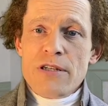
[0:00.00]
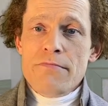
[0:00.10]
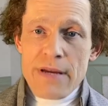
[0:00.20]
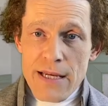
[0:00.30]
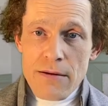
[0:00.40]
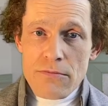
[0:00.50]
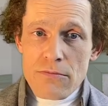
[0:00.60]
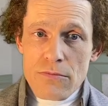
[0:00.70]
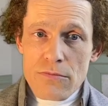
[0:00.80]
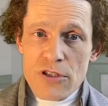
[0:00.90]
me
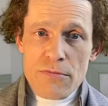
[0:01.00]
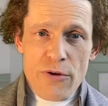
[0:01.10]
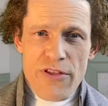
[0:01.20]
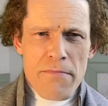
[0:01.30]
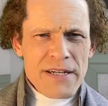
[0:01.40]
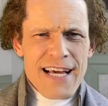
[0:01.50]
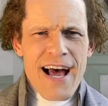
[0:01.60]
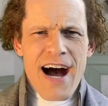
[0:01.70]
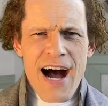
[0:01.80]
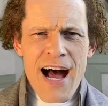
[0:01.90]
to move them, but
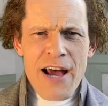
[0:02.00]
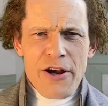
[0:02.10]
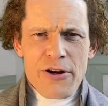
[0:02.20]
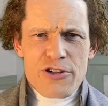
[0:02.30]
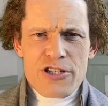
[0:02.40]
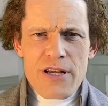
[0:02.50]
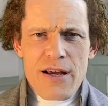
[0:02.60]
I urged